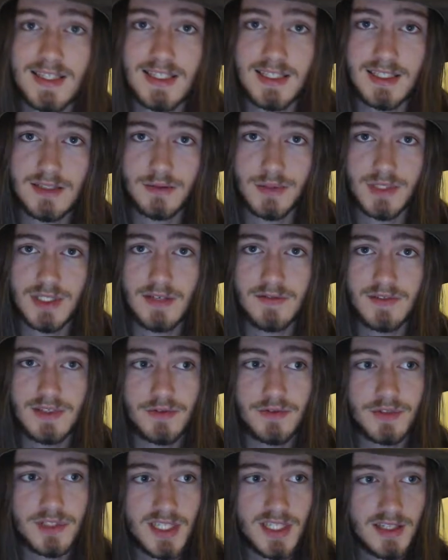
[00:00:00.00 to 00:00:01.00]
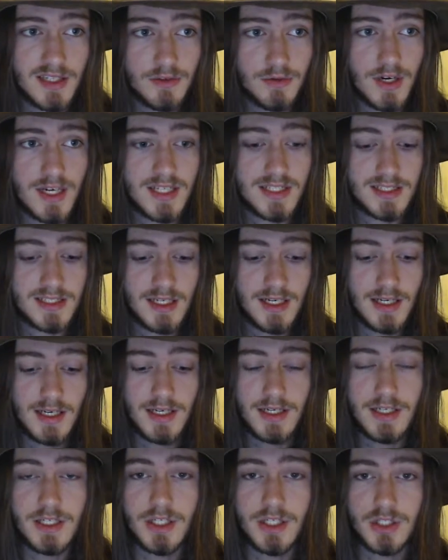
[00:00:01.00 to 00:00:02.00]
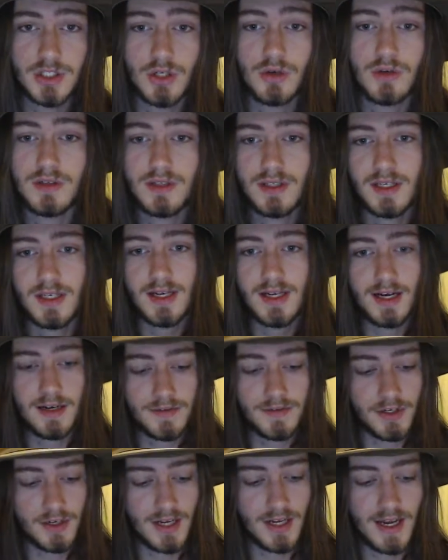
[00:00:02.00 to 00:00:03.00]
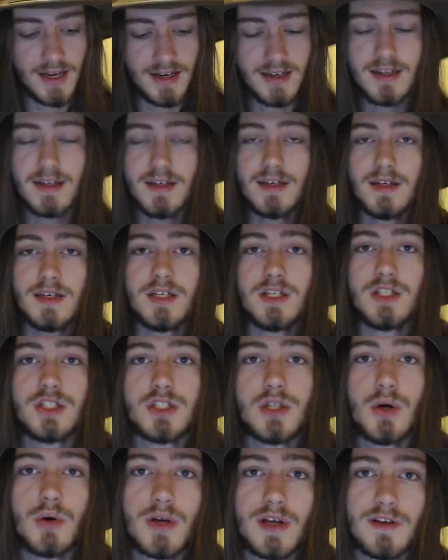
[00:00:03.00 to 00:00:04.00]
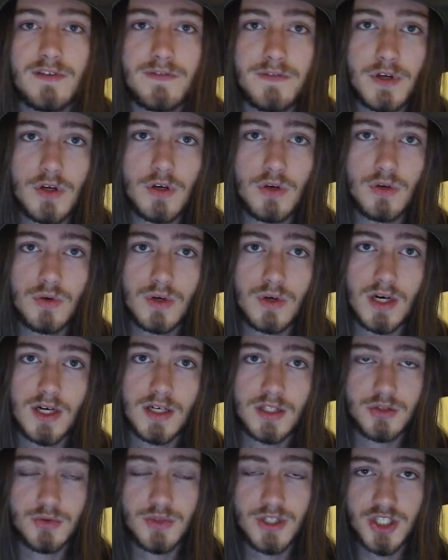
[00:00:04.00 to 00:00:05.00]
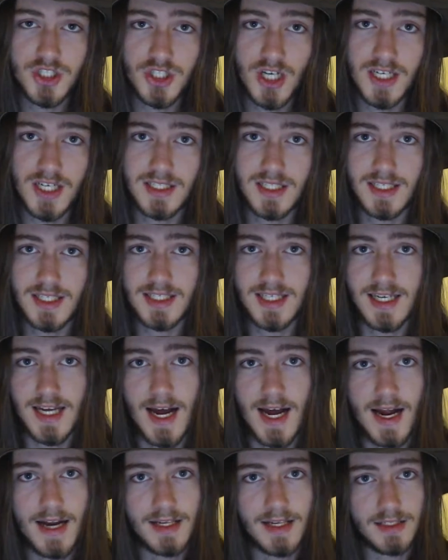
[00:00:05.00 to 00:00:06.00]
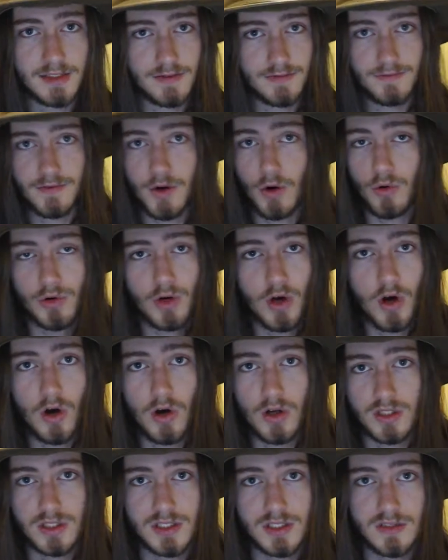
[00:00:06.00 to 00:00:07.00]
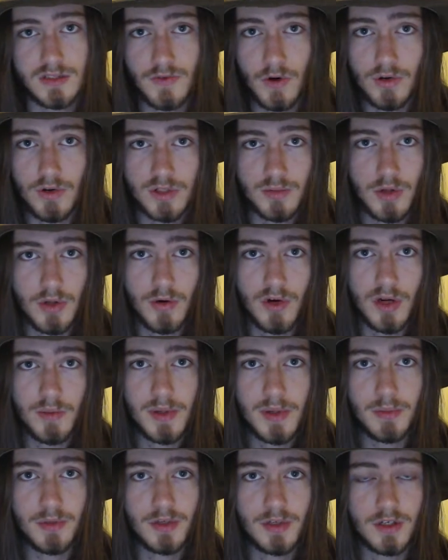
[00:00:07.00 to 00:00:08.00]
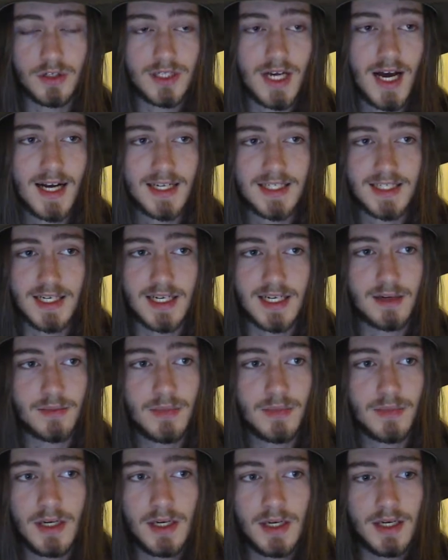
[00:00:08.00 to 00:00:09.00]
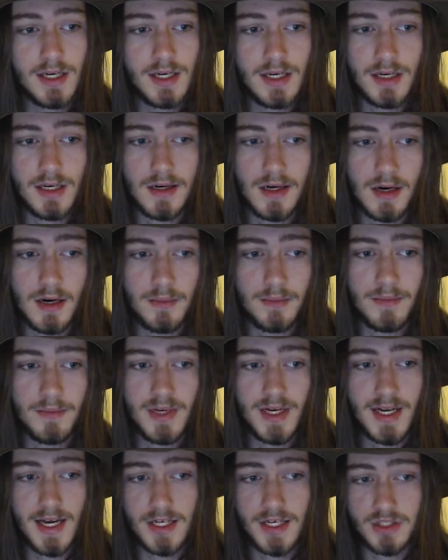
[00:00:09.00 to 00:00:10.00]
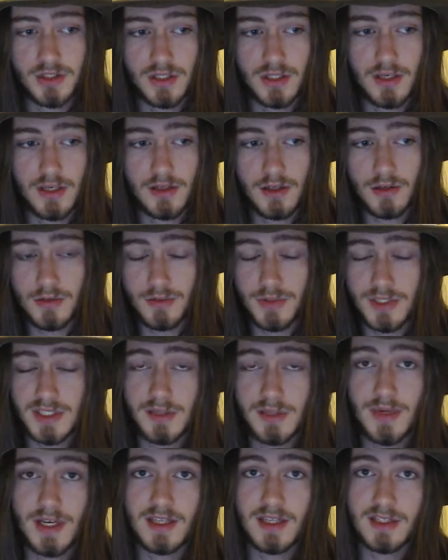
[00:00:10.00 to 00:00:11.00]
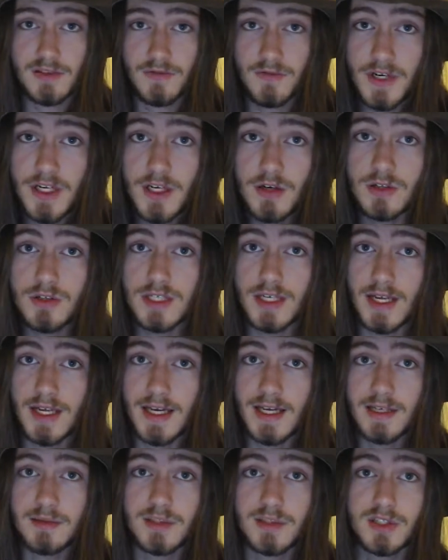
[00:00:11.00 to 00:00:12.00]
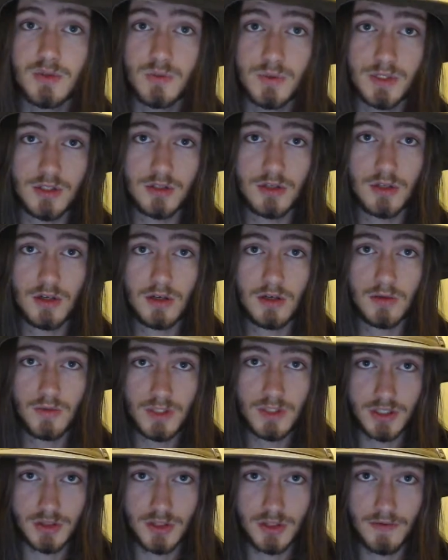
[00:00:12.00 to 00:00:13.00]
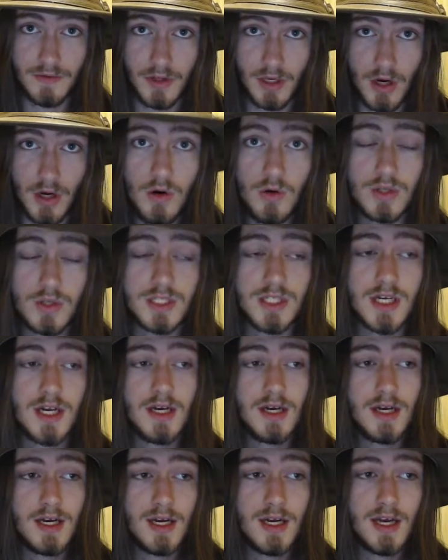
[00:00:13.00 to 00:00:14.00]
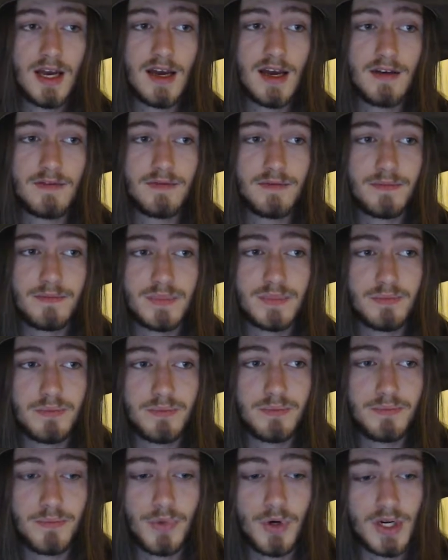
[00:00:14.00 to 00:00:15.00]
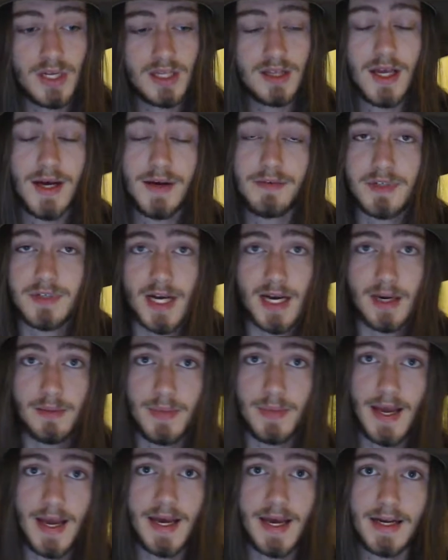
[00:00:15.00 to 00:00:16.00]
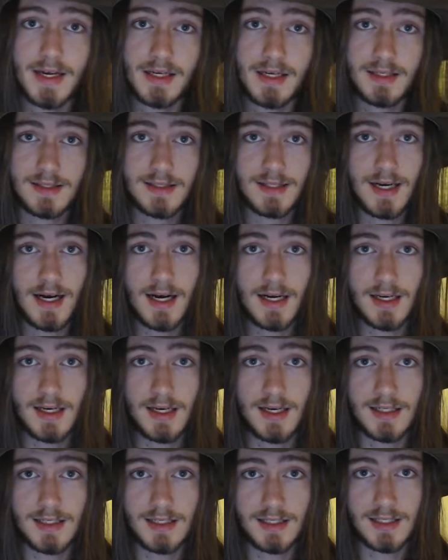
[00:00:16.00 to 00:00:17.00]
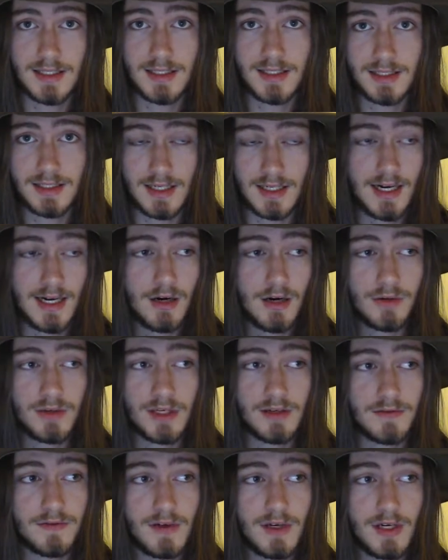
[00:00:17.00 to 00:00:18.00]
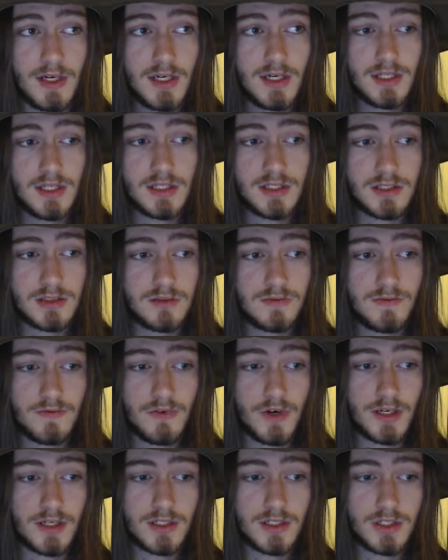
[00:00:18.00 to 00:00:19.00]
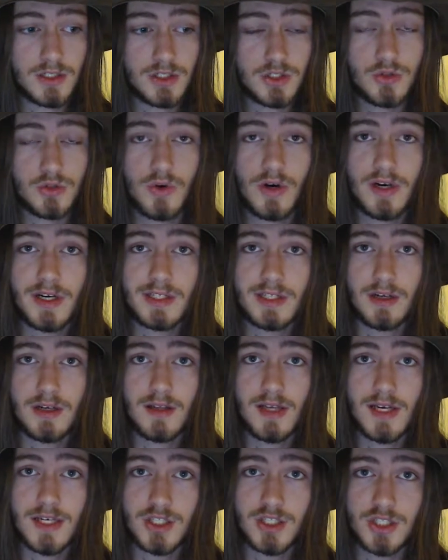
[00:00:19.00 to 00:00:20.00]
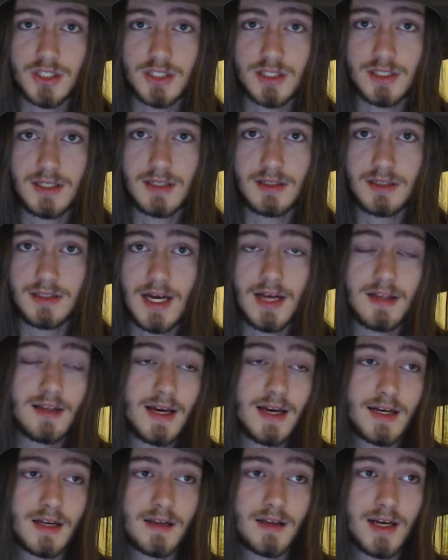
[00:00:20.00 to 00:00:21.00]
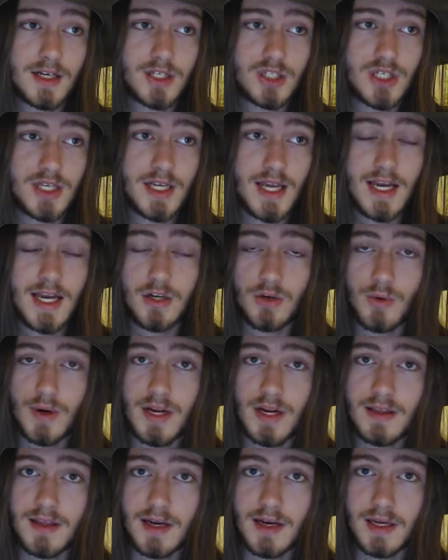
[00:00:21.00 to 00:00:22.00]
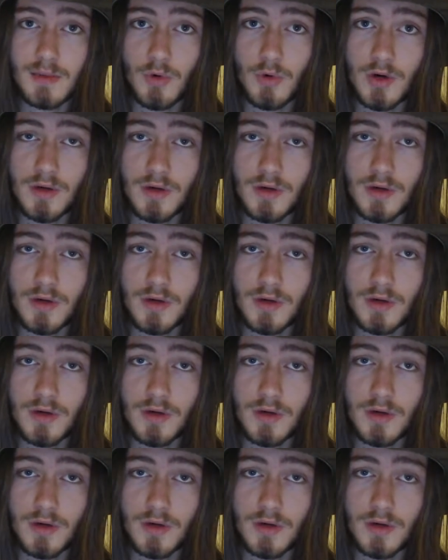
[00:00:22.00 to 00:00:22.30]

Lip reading: He's received several death threats. He's shown, get out of here, cat. He's shown a few screenshots that he's got, his phone calls, his phone's blown up, people are doxing him. And actually, the only reason I'm making this video today is because Wizards of the Coast have put a lifetime ban on his account. They've fucking destroyed his collection, his online collection. He can't do anything anymore.